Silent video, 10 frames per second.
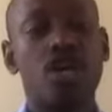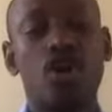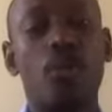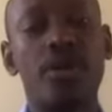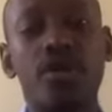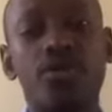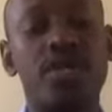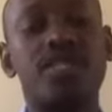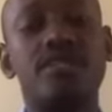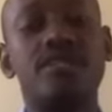Now, meaning
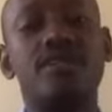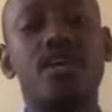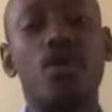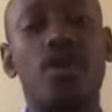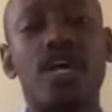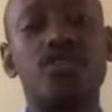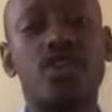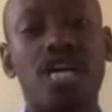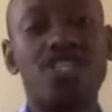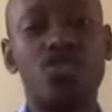that whereas you
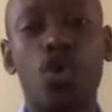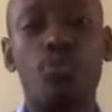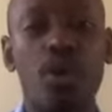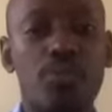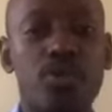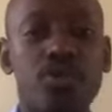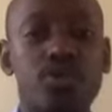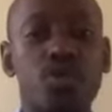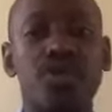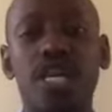can stock more bulls
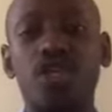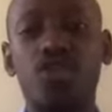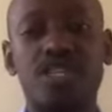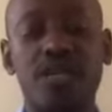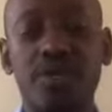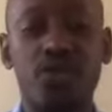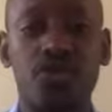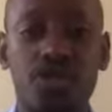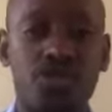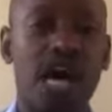with the little 10 million
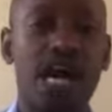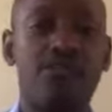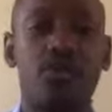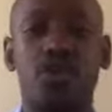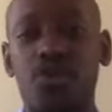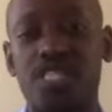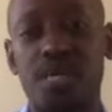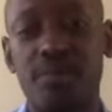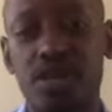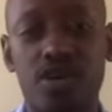that you have or 20
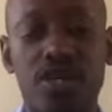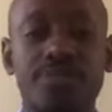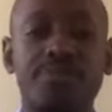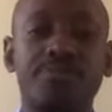million,